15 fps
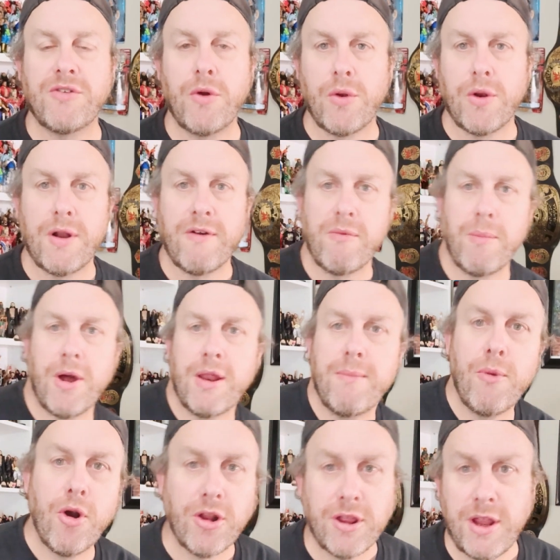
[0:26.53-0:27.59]
What's going on,
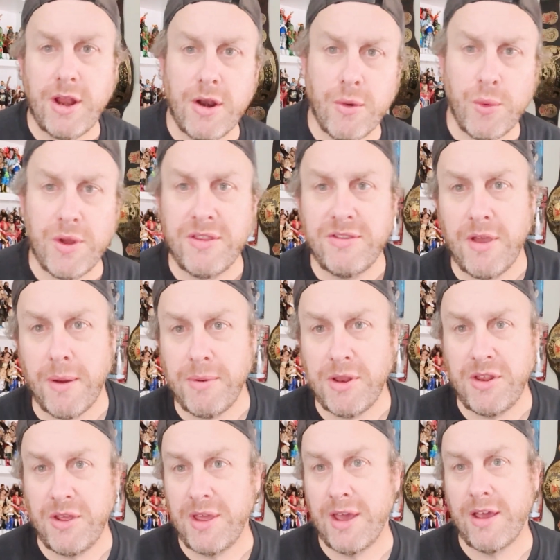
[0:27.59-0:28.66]
everybody? Mark here with
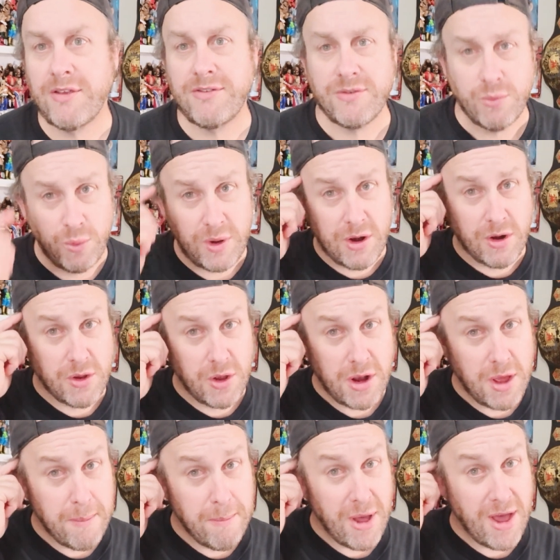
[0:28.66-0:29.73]
WTS. We are
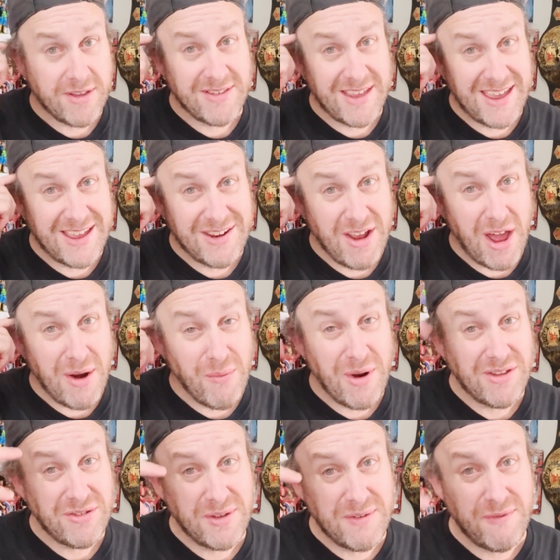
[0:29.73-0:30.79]
going to unbox a
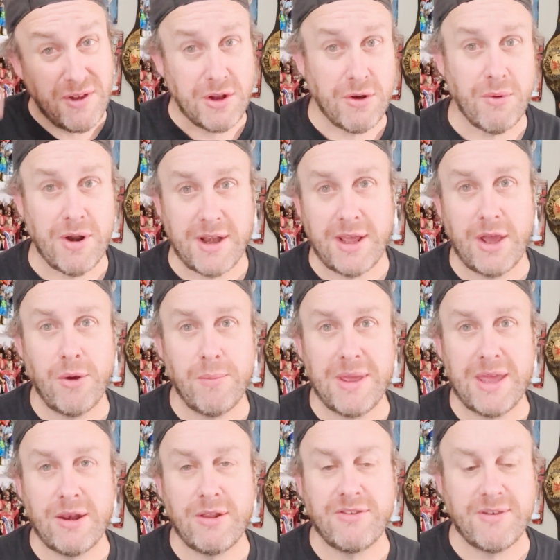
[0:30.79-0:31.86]
non-wrestling figure right now.
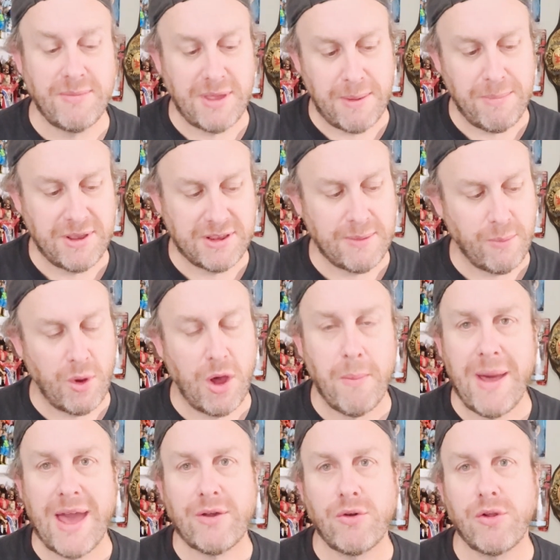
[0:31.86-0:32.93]
Man, it's something I picked up a
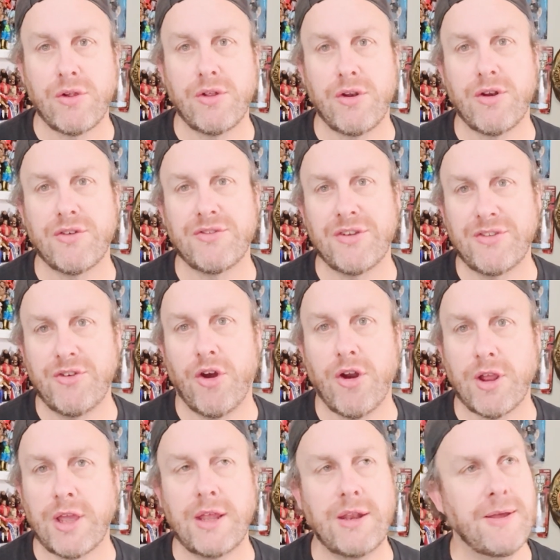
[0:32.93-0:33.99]
while back on clearance at
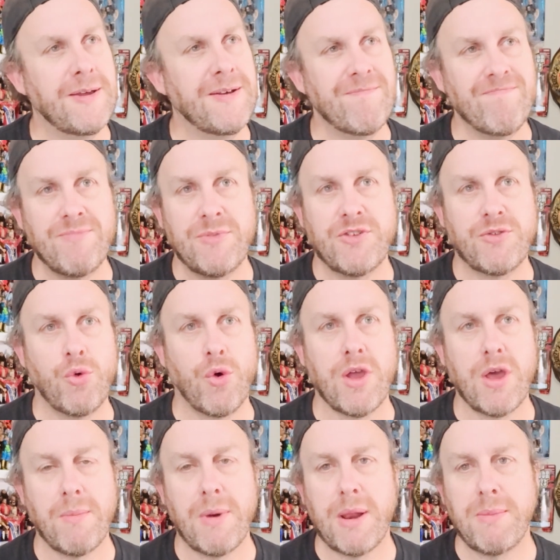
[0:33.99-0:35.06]
Target. This
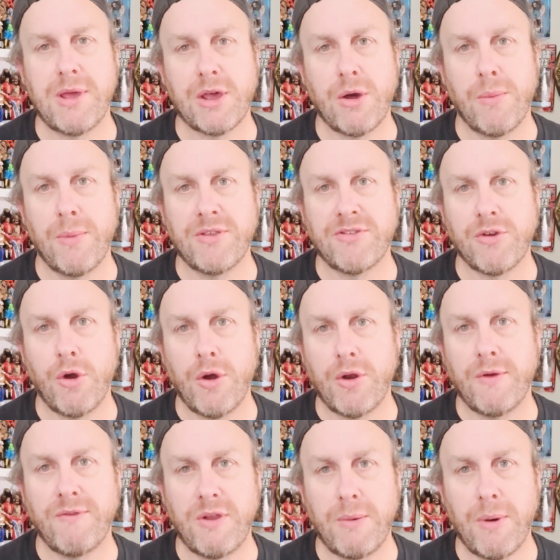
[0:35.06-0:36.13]
toy hunt might have been a couple months ago. I
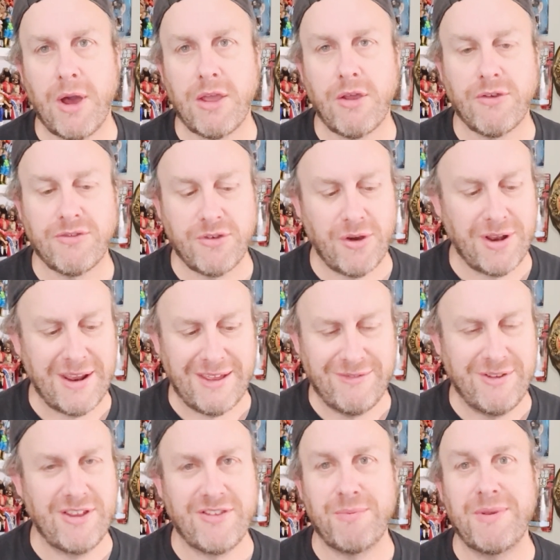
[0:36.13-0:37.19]
don't know if anybody y'all saw it. And
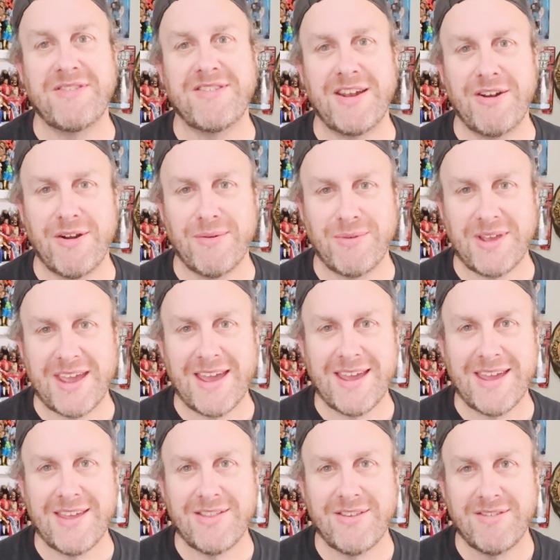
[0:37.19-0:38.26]
I just been sitting here. I was like,
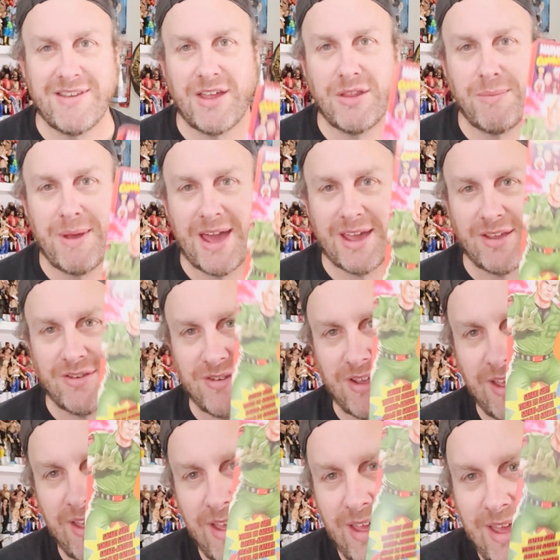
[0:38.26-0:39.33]
I gotta get this out of the
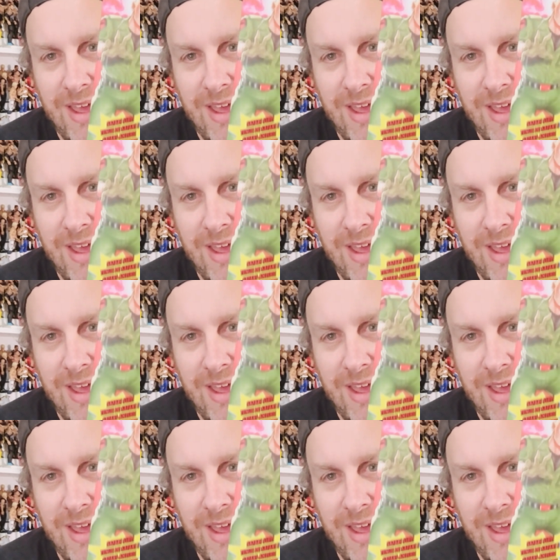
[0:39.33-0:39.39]
package.